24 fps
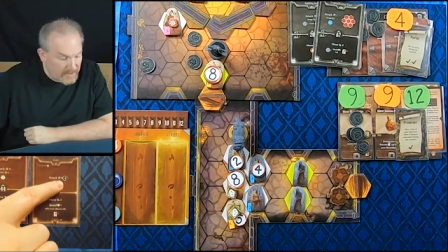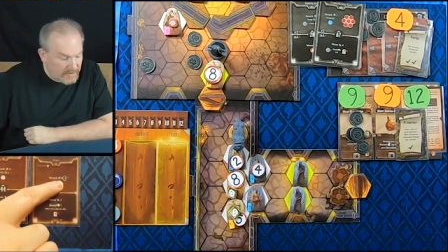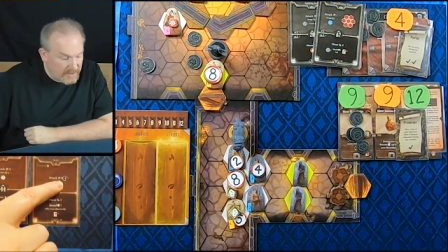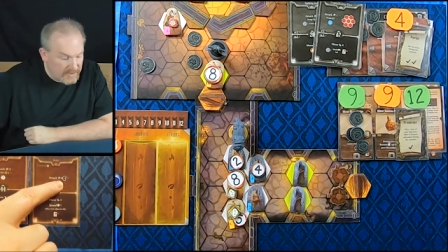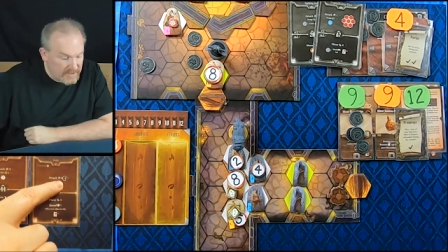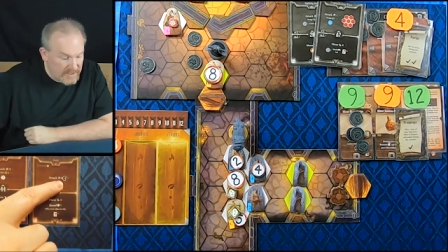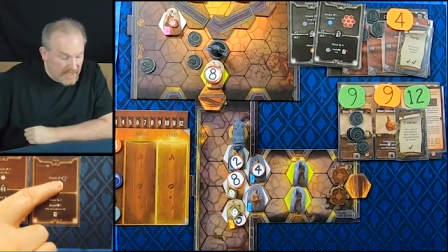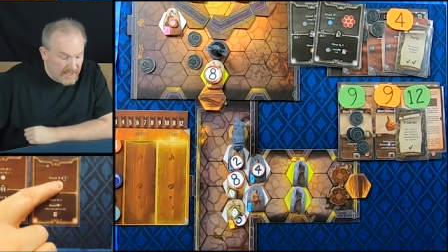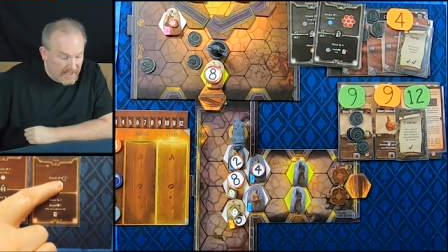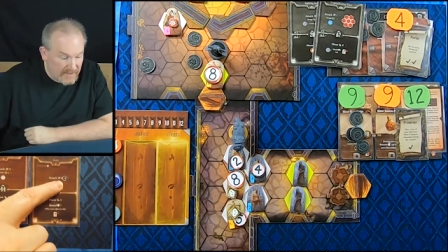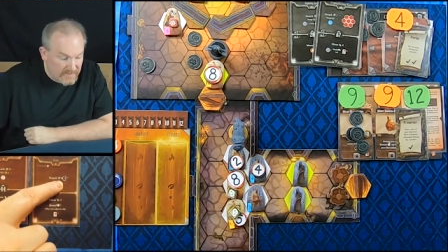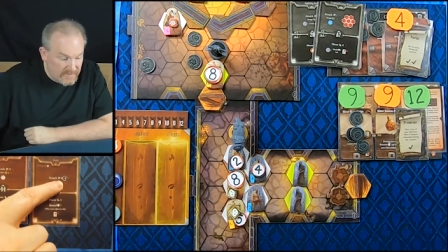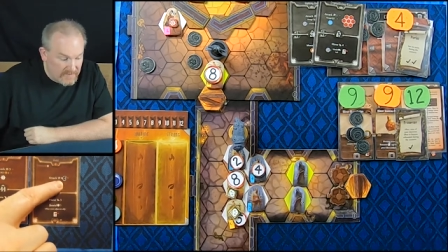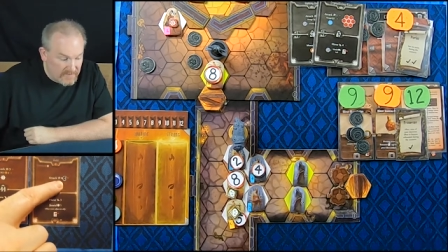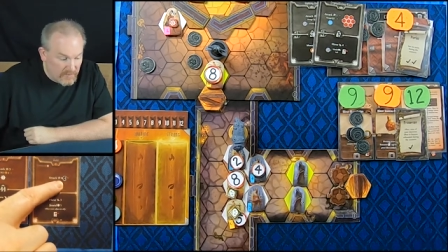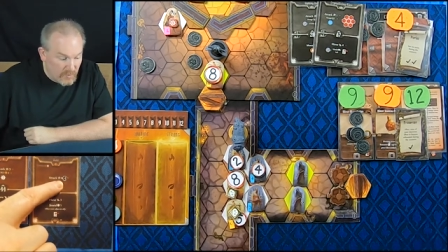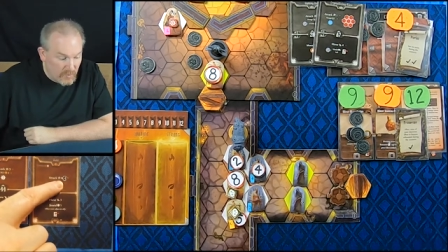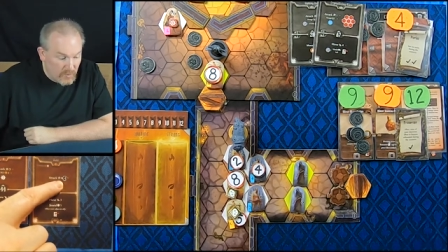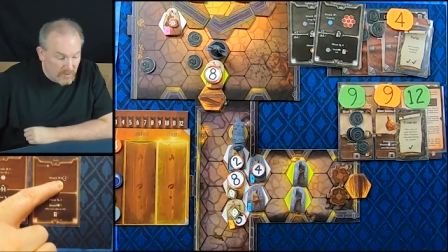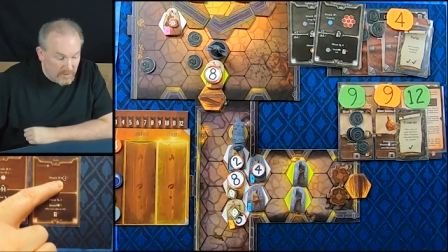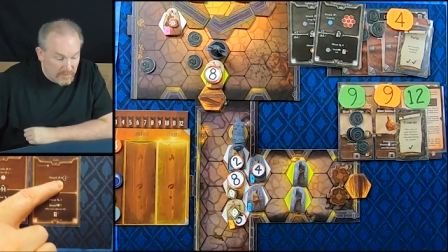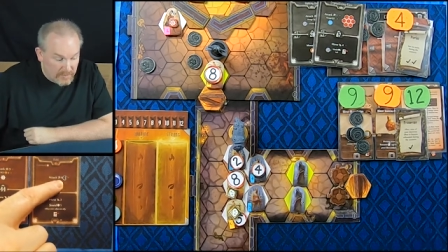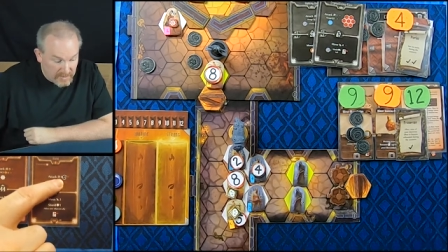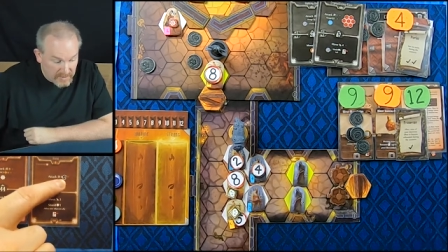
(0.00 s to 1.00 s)
An attack of
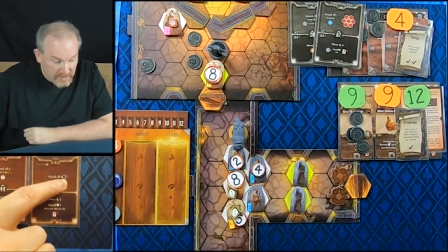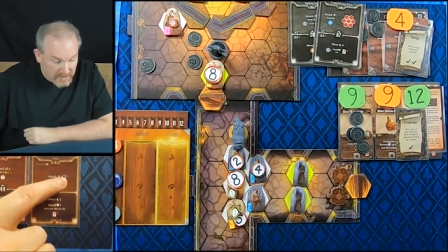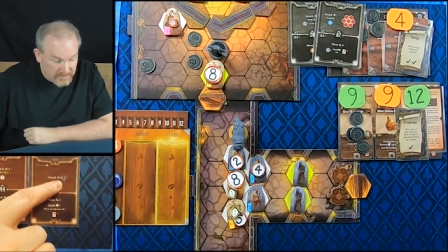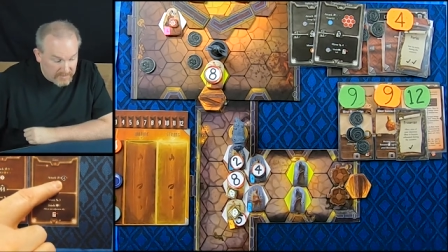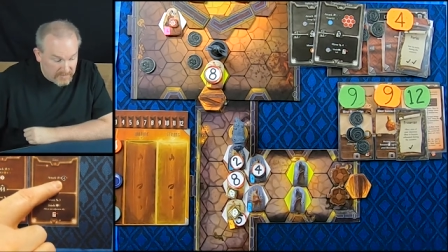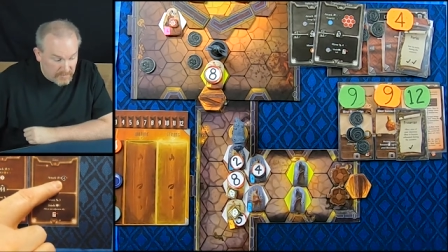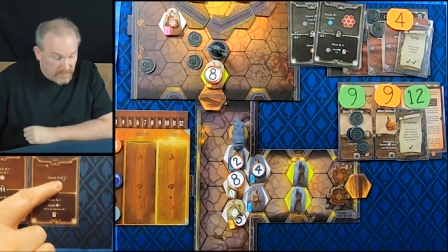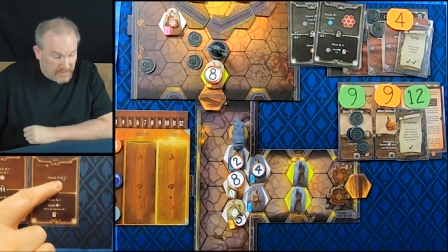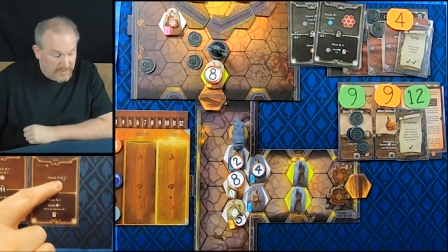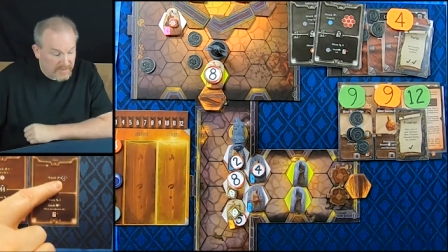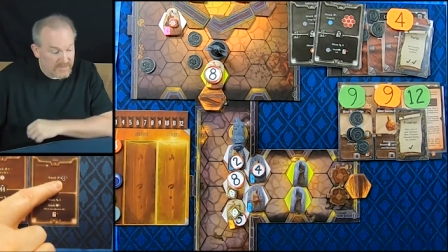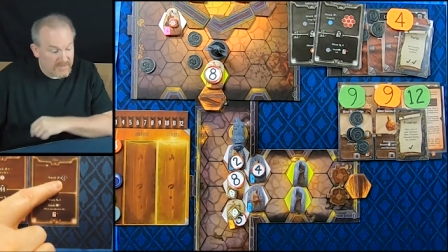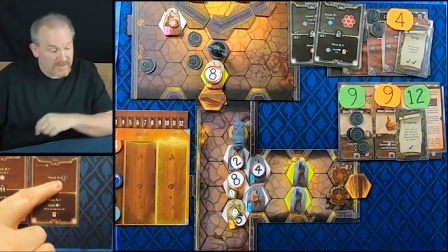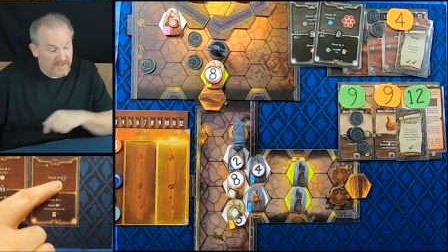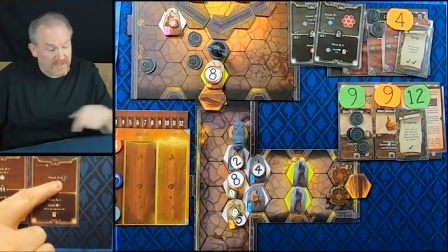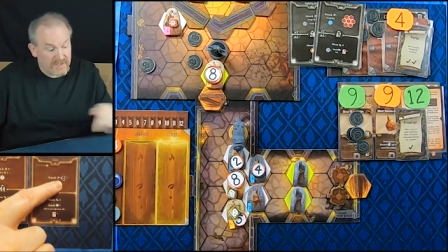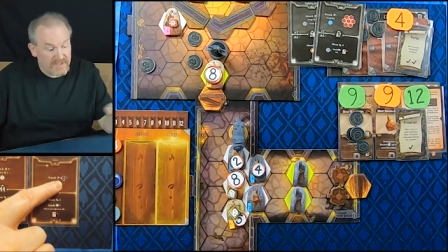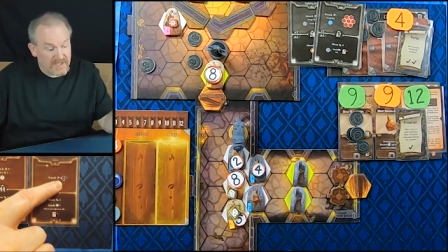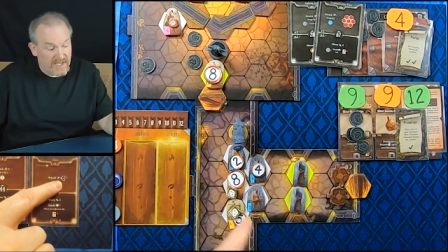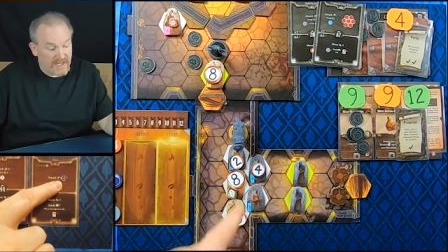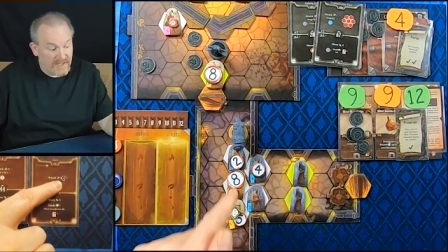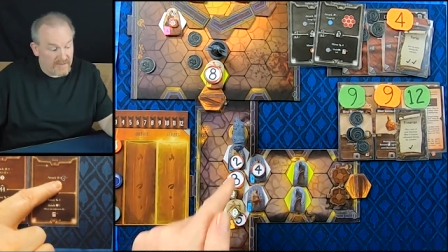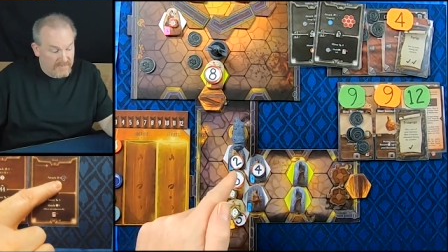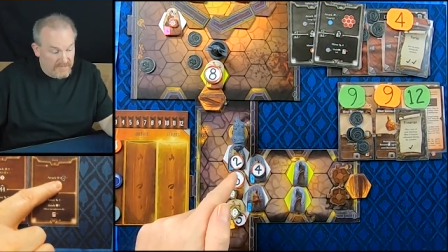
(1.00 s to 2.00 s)
4, +1 is an
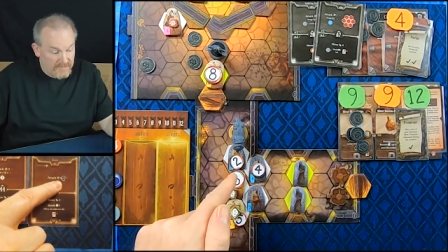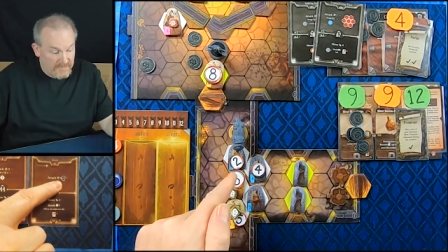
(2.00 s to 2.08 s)
attack of